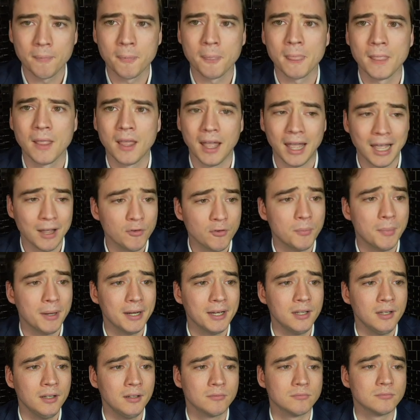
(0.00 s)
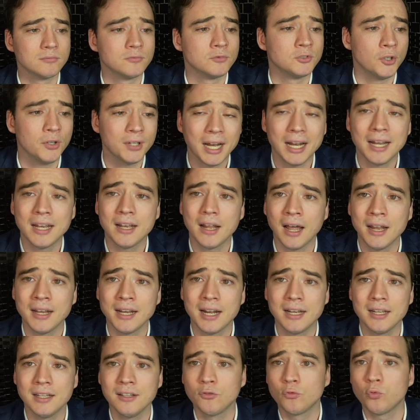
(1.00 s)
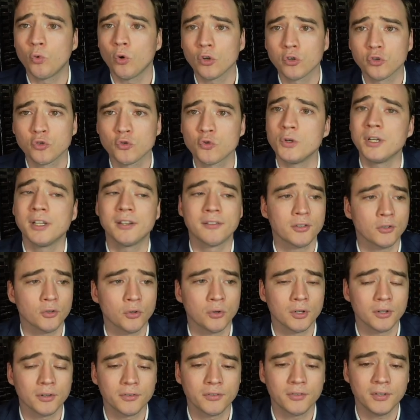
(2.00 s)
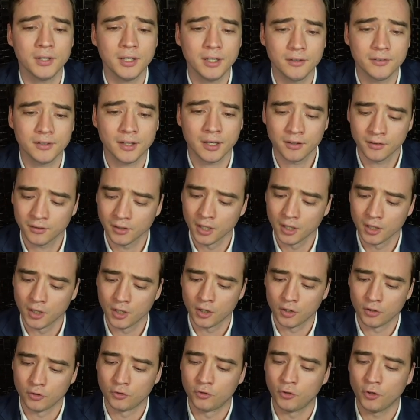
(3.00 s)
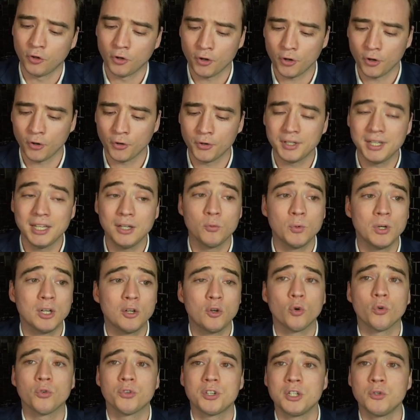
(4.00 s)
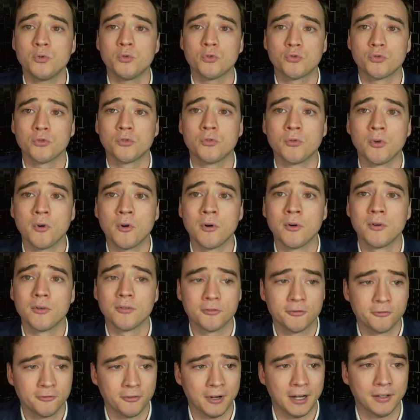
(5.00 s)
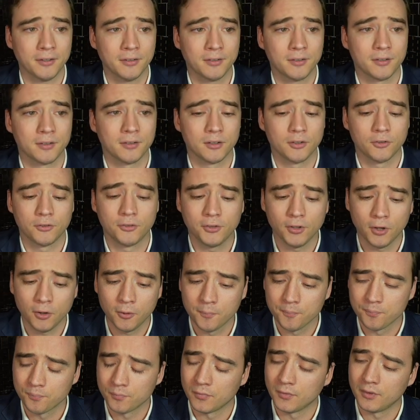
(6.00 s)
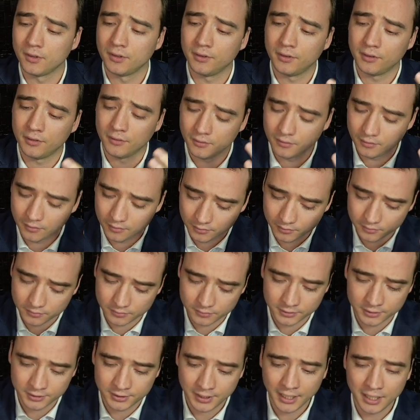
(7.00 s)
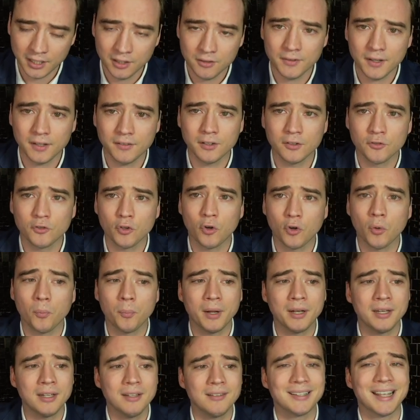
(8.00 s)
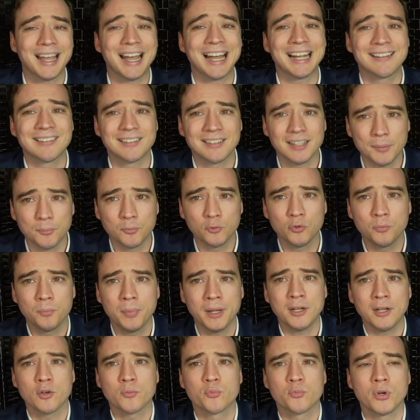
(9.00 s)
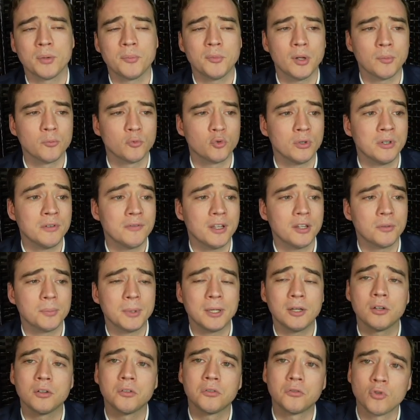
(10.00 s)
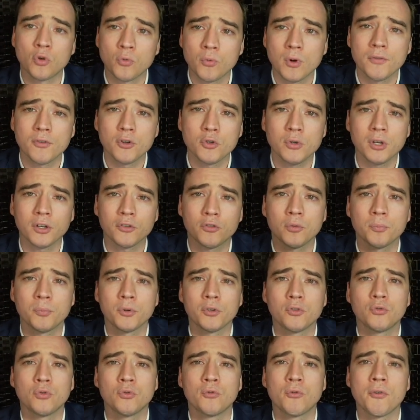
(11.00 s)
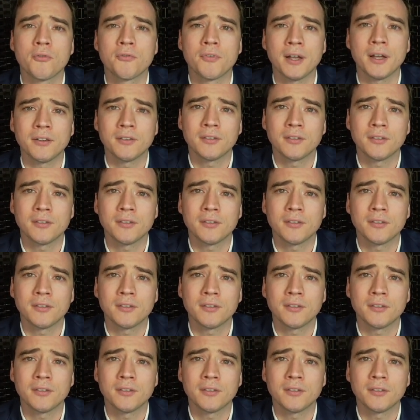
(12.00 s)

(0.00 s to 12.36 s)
Everybody, the analysts, Wall Street, so on, think that the earning will continue to grow fast. So they invest in the companies, they accept to pay a premium to invest because the revenue are supposed to grow fast.